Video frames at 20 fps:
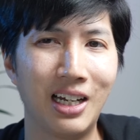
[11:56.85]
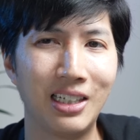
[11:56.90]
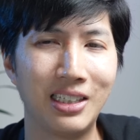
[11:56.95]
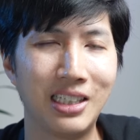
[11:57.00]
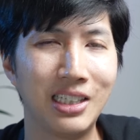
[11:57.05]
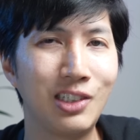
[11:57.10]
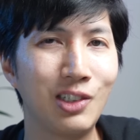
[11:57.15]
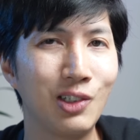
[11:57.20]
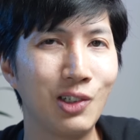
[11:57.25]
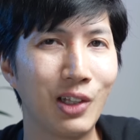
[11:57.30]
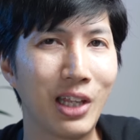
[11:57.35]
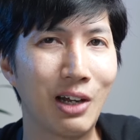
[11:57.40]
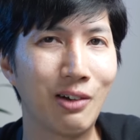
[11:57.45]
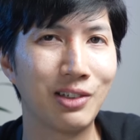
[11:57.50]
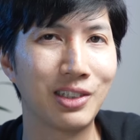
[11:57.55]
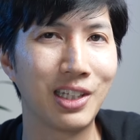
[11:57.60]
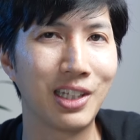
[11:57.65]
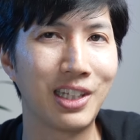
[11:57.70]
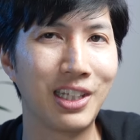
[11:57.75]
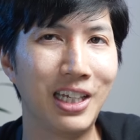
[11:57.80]
Did you know that
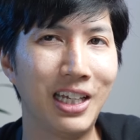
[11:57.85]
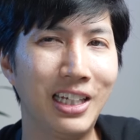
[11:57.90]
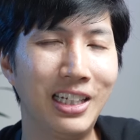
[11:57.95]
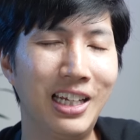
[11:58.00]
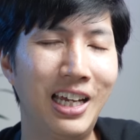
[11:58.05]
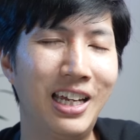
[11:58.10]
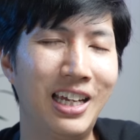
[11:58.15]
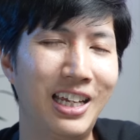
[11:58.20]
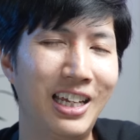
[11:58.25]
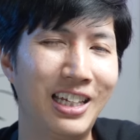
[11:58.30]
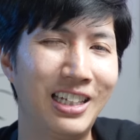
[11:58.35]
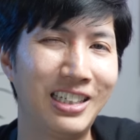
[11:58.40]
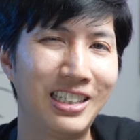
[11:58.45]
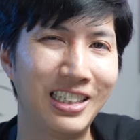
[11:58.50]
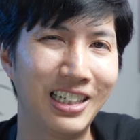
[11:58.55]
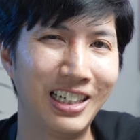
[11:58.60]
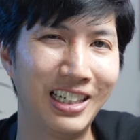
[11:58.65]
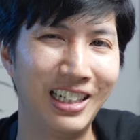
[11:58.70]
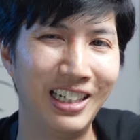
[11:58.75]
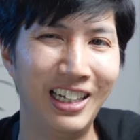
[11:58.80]
was a thing?
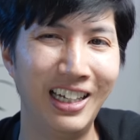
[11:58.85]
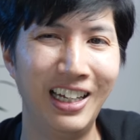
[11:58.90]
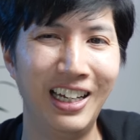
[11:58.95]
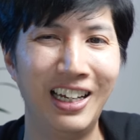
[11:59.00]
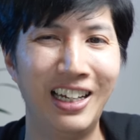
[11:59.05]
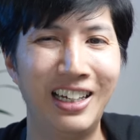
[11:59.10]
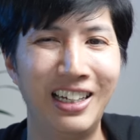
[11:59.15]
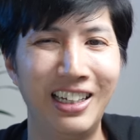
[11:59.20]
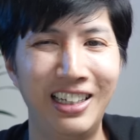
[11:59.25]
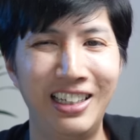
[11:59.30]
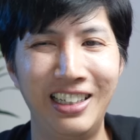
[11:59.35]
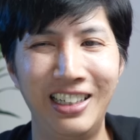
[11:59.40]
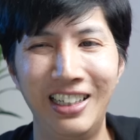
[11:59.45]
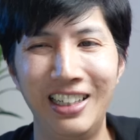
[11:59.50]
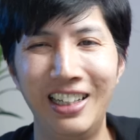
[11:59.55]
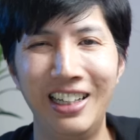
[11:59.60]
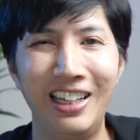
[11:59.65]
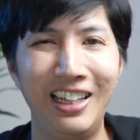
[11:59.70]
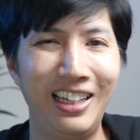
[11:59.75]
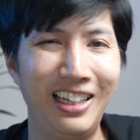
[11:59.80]

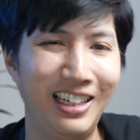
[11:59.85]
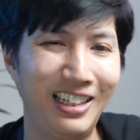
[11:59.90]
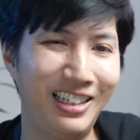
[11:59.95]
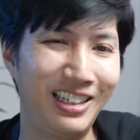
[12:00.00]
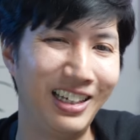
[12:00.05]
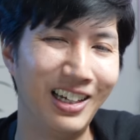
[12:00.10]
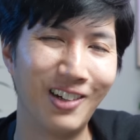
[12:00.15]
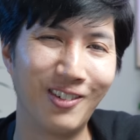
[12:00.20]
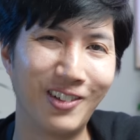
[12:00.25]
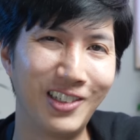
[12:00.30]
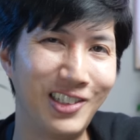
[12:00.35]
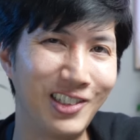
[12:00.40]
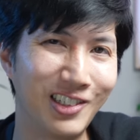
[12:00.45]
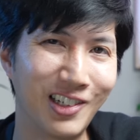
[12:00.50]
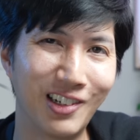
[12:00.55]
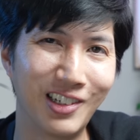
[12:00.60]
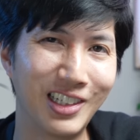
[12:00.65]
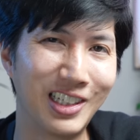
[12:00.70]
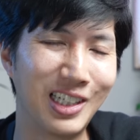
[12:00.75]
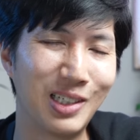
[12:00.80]
and would you
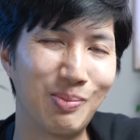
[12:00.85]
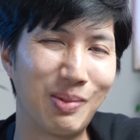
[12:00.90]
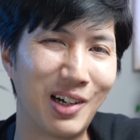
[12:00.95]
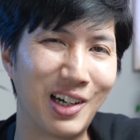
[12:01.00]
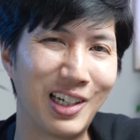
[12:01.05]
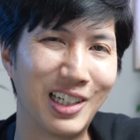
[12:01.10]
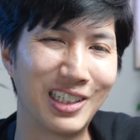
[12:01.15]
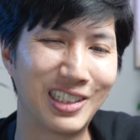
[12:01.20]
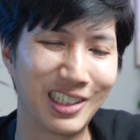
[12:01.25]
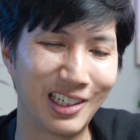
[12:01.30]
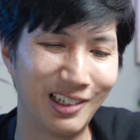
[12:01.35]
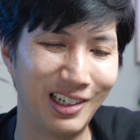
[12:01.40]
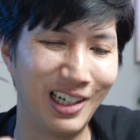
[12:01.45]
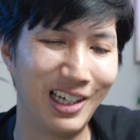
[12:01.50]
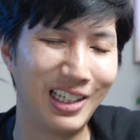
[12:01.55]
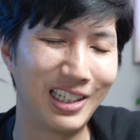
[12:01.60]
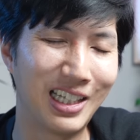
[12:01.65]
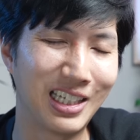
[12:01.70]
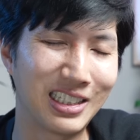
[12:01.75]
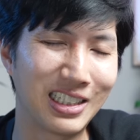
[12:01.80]
go to these parties? So
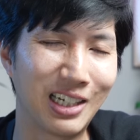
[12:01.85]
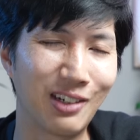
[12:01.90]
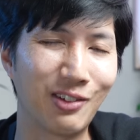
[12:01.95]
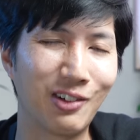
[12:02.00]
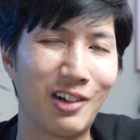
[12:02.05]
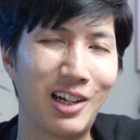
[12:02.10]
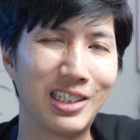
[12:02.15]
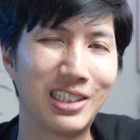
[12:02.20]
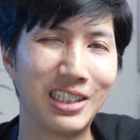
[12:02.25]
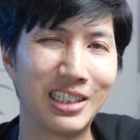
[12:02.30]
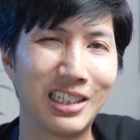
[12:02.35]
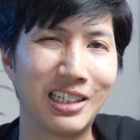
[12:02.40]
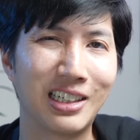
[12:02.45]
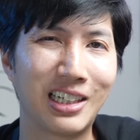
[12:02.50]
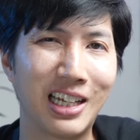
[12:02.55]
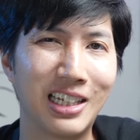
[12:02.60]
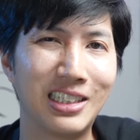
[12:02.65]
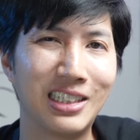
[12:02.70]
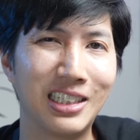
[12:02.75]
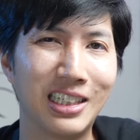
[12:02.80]
thanks again for watching, and I'll
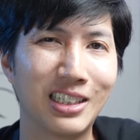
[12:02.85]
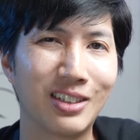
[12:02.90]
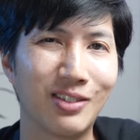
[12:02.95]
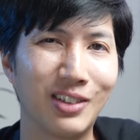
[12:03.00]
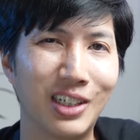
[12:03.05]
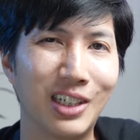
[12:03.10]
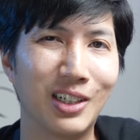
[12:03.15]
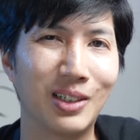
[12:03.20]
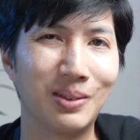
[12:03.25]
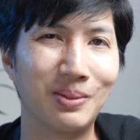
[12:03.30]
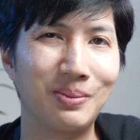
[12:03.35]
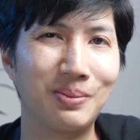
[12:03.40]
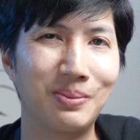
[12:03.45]
catch you next video.